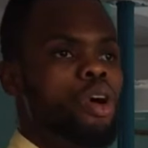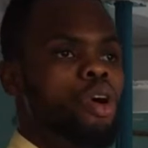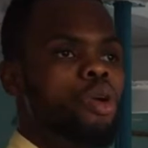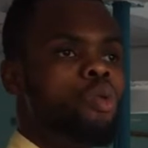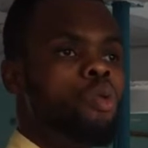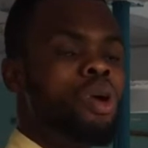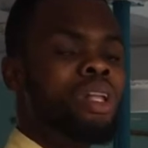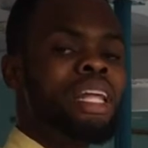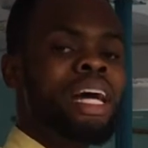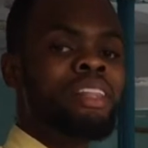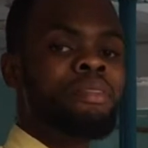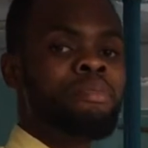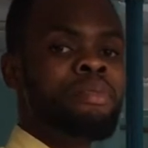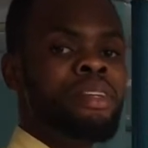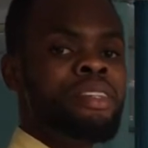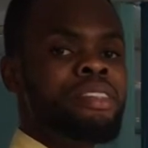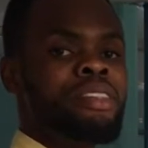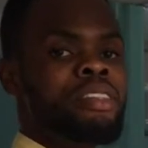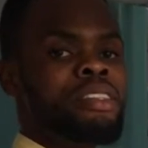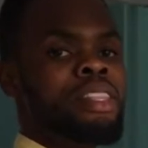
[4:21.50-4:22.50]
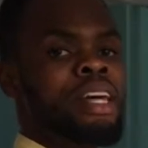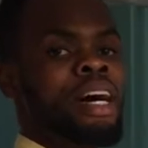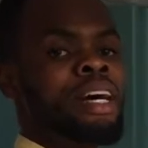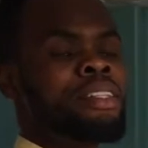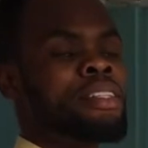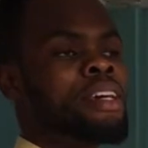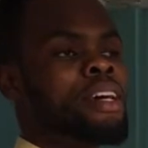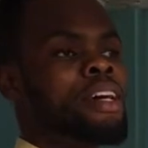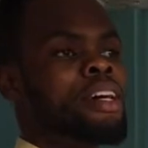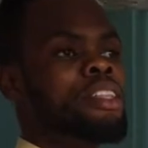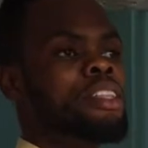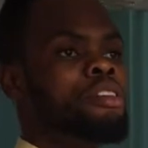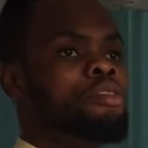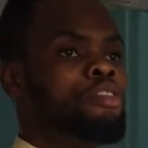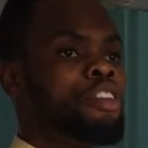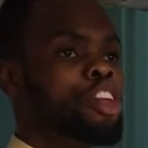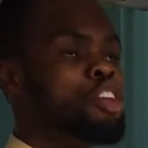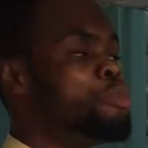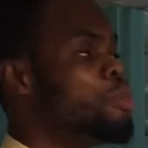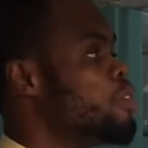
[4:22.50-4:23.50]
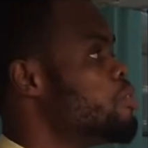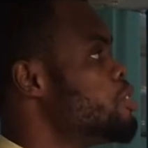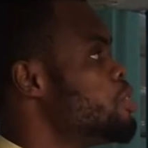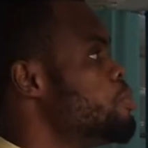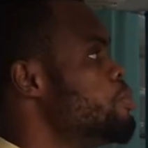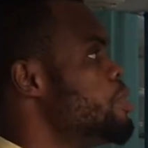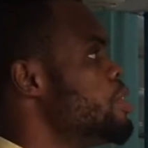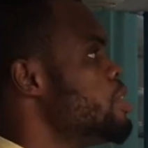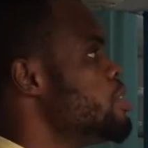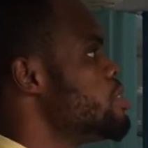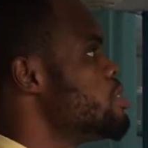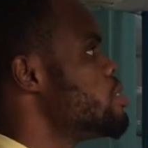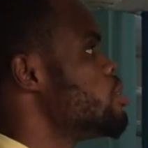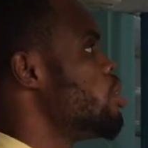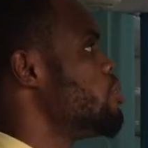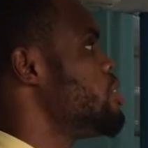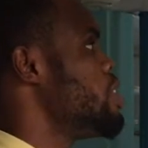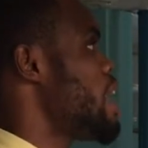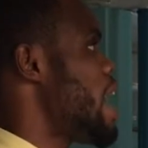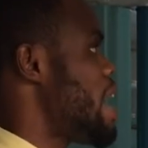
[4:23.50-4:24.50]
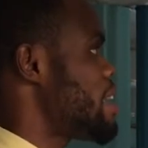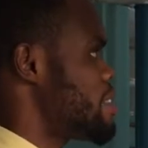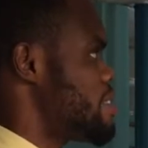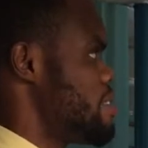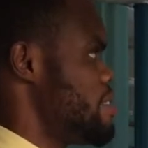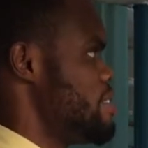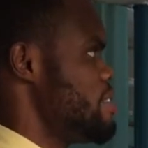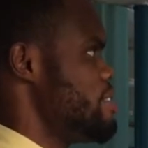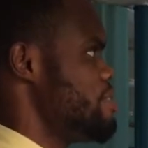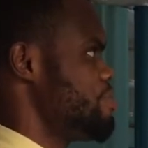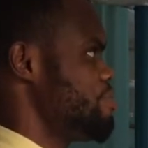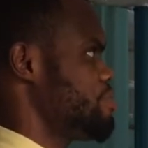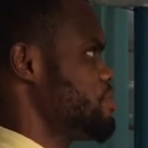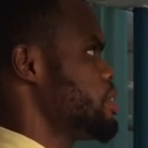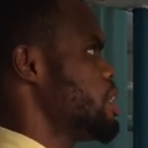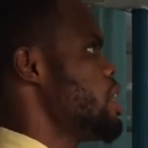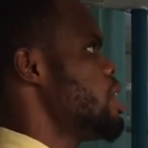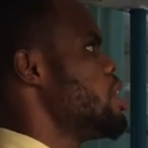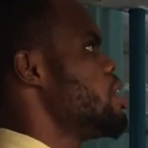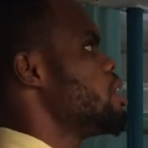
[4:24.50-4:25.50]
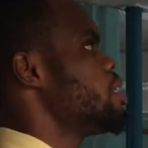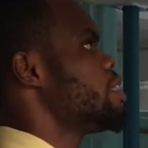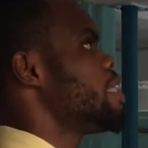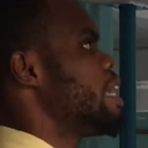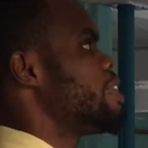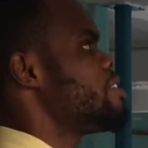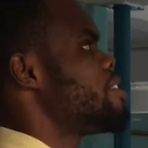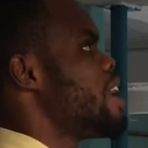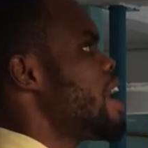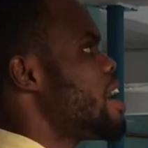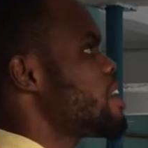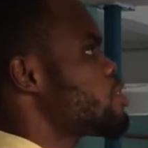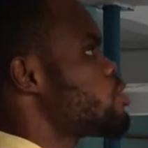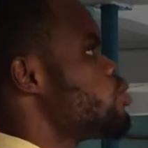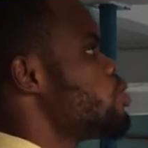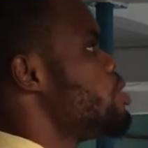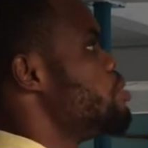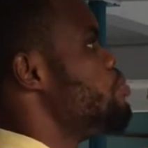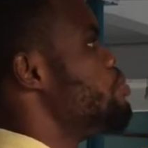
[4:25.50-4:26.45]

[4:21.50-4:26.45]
What that means is that the volume of the acid that reacts to the